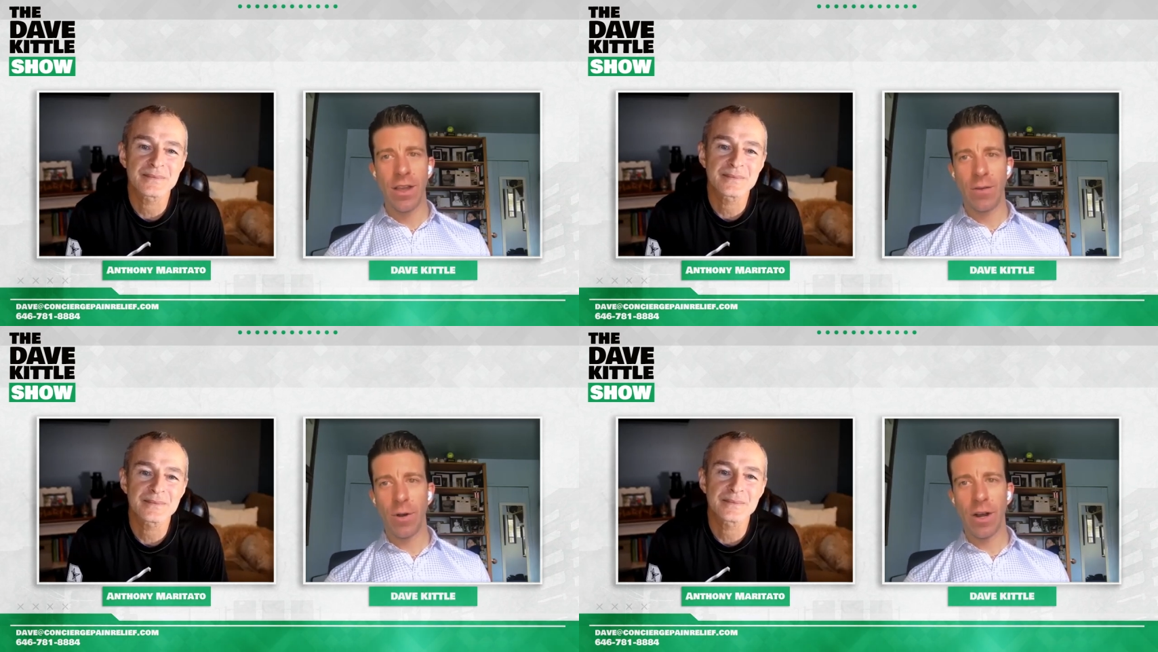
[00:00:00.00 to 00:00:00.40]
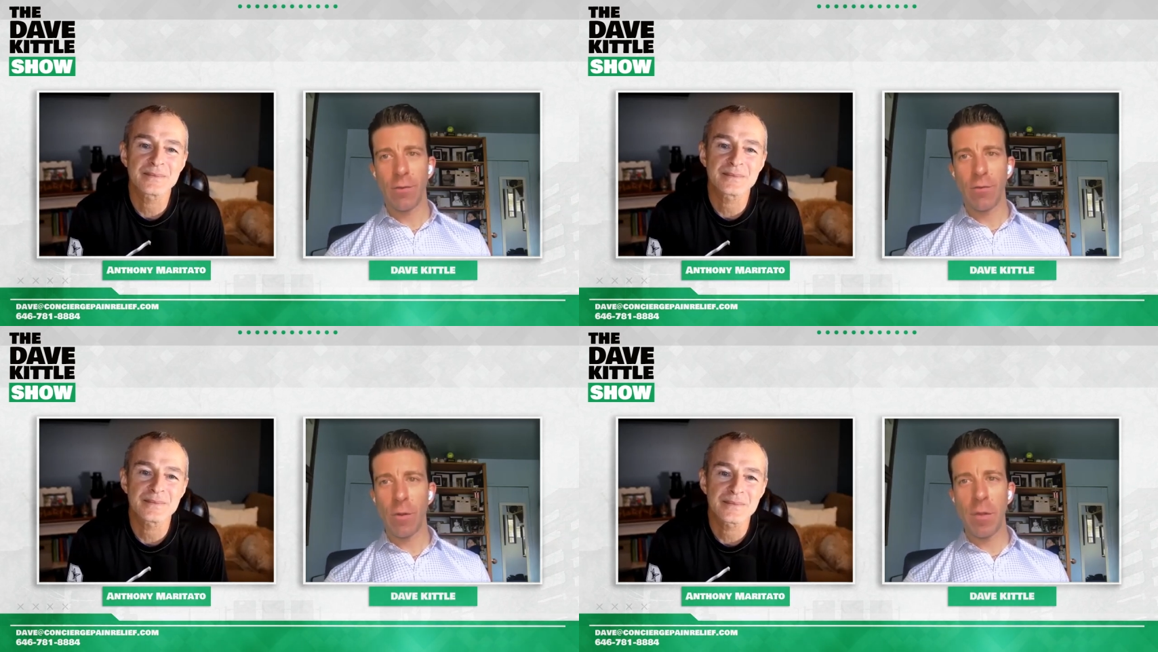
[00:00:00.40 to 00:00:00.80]

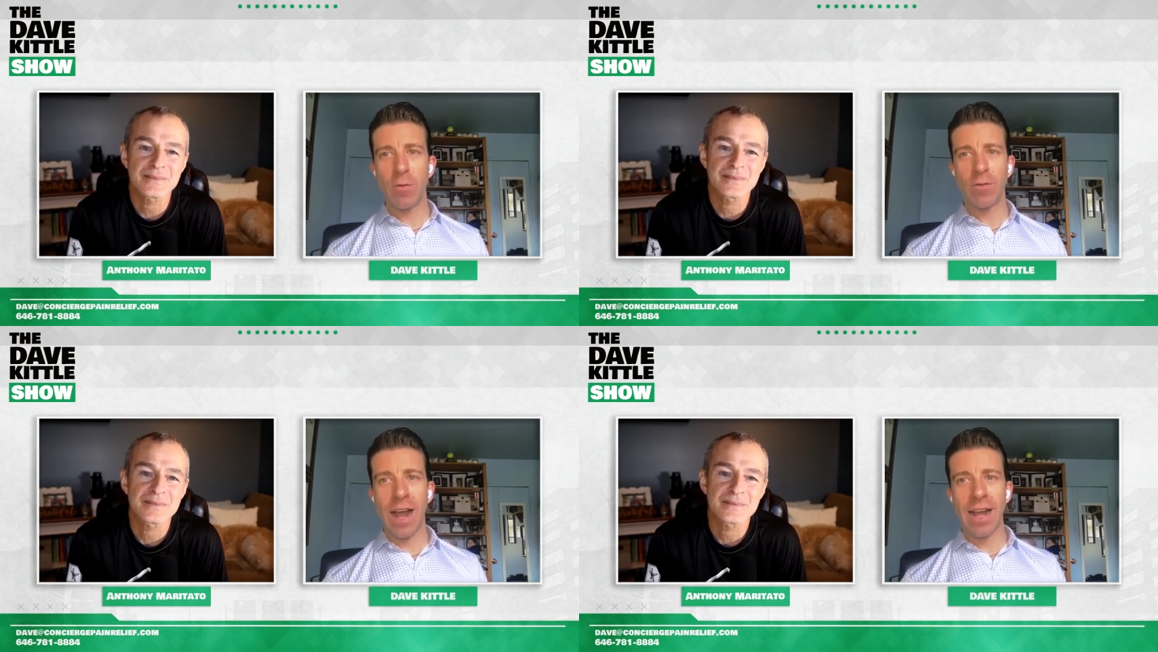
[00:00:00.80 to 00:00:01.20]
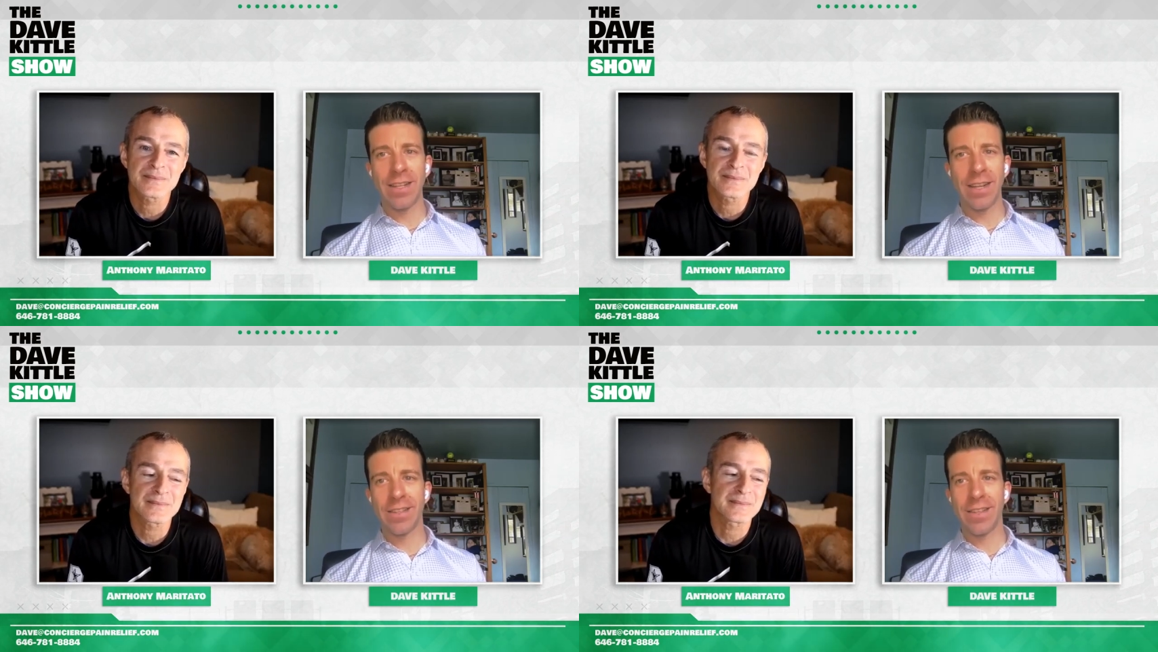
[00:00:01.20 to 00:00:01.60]
Speaker 1: whatever remote high
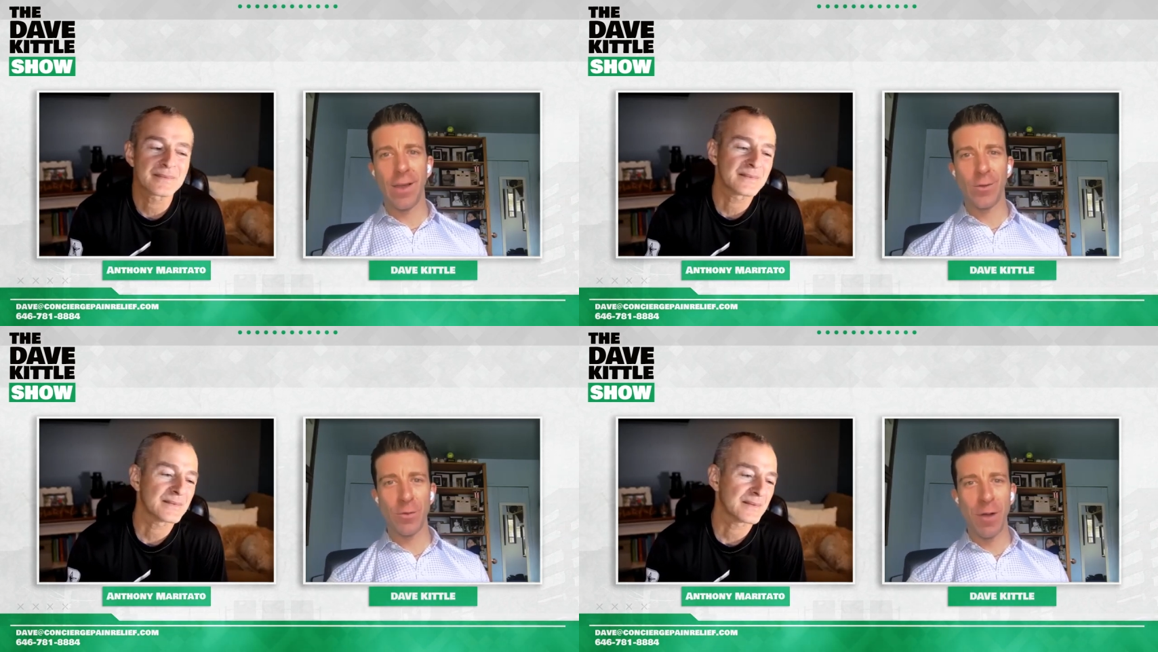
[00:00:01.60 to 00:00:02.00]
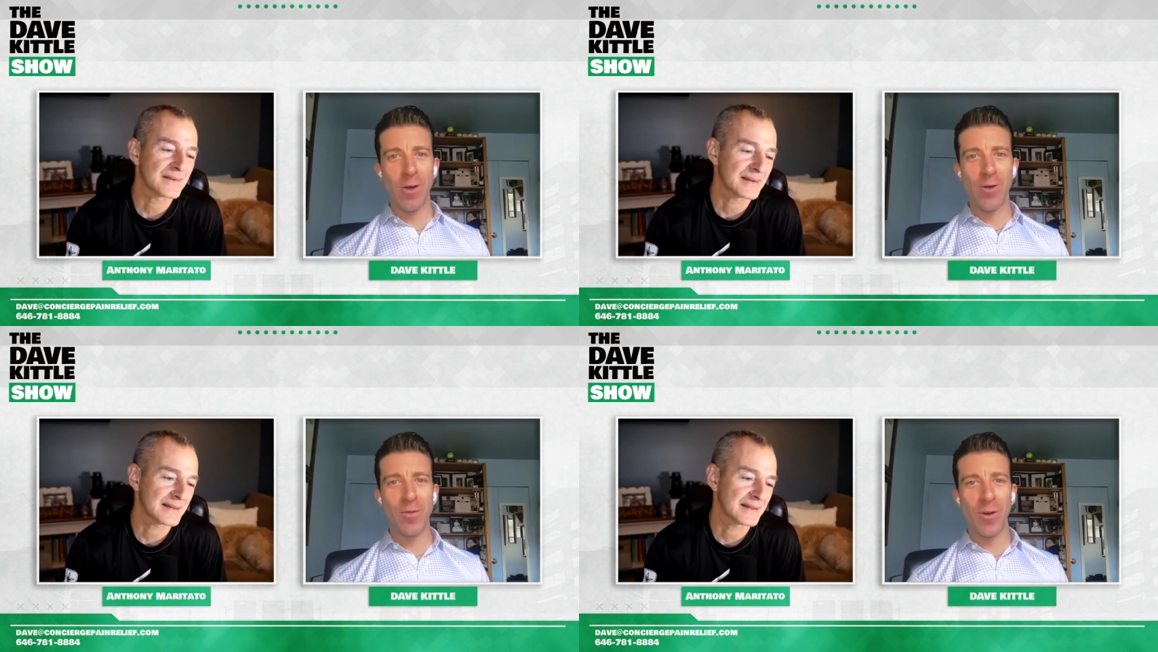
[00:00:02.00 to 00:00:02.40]
ticket sales from home